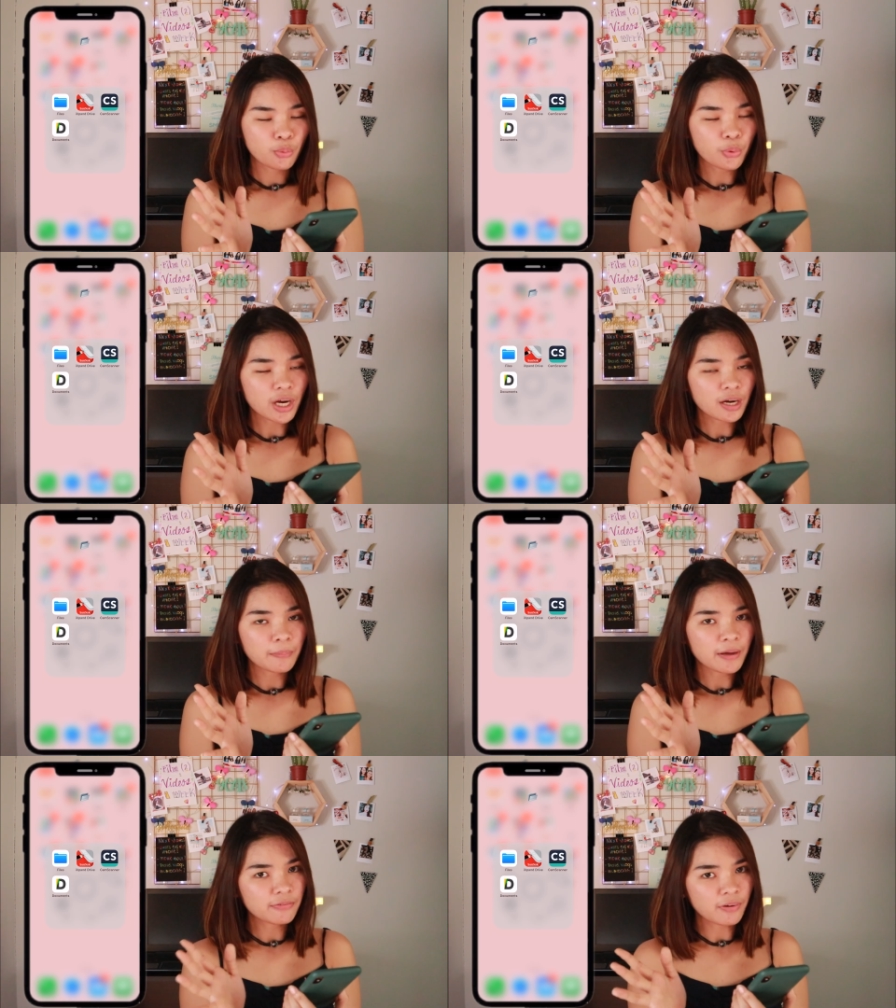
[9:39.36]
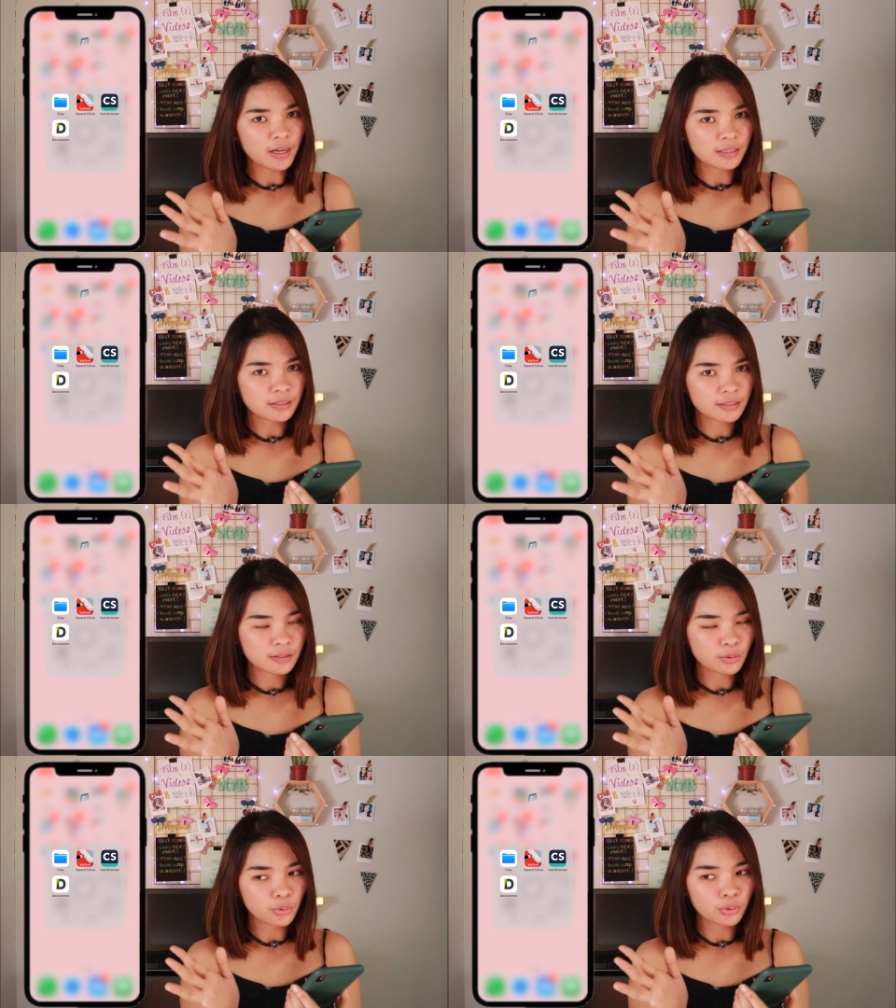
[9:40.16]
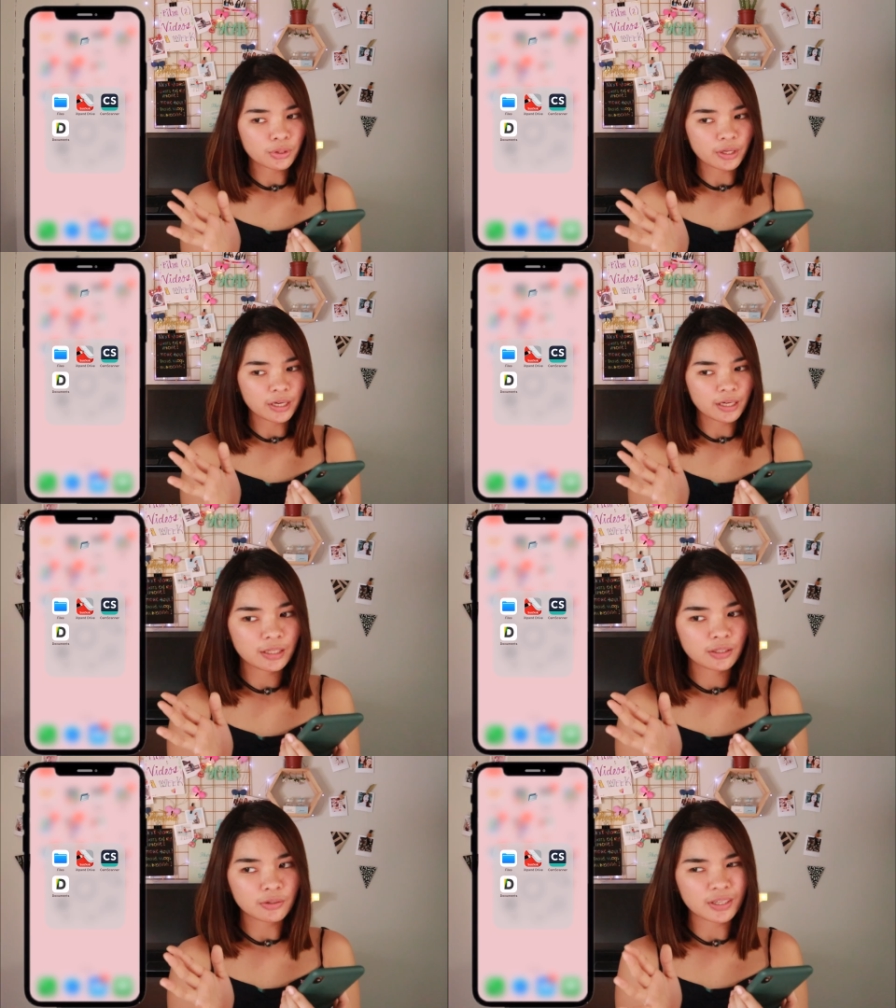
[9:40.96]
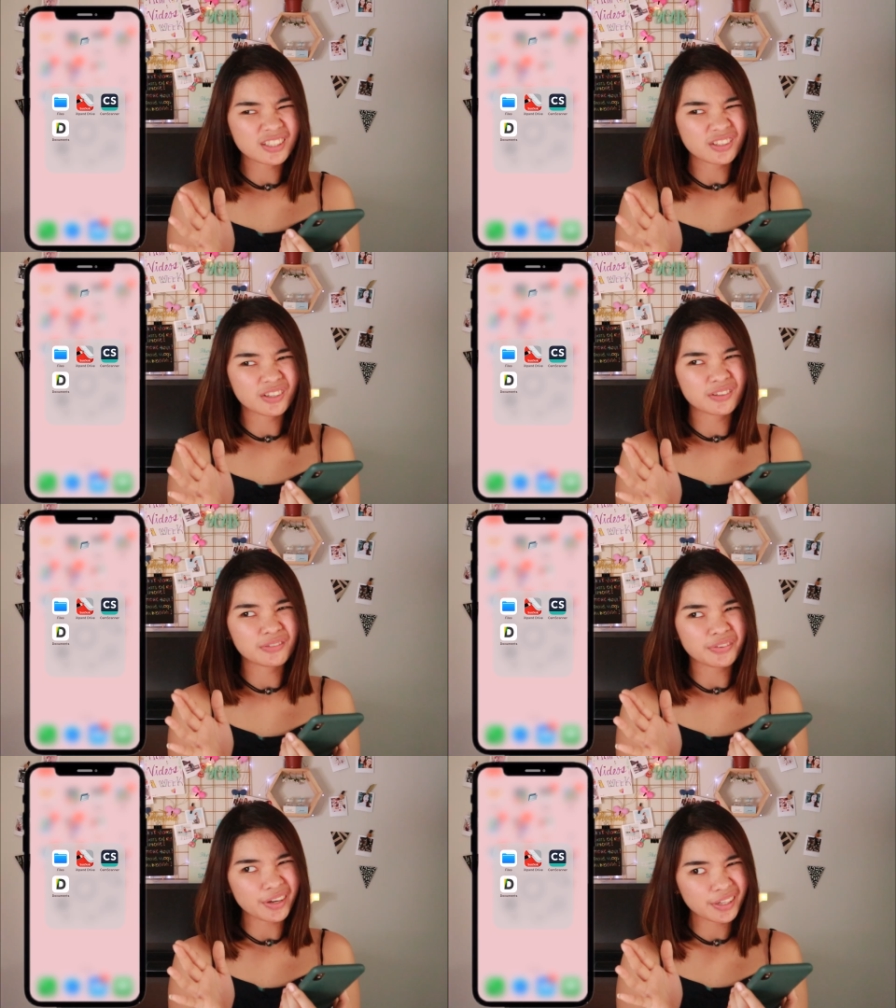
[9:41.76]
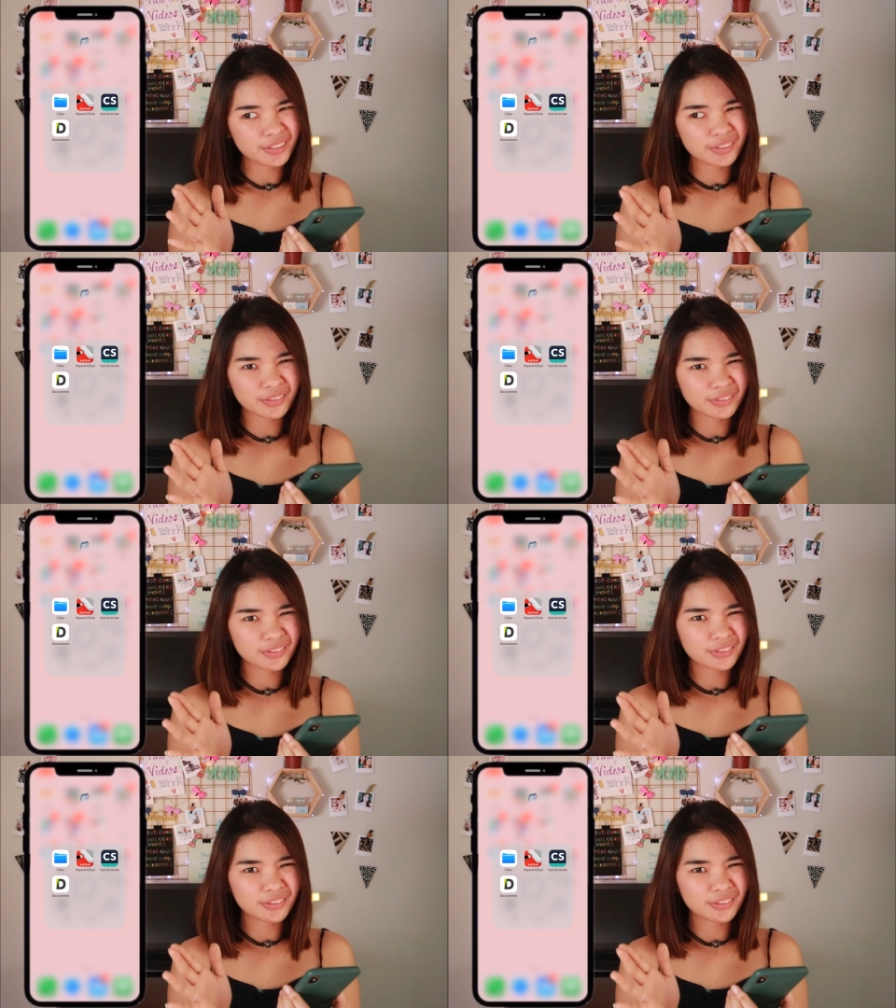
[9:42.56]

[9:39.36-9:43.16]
where my files, or like, you know, external files,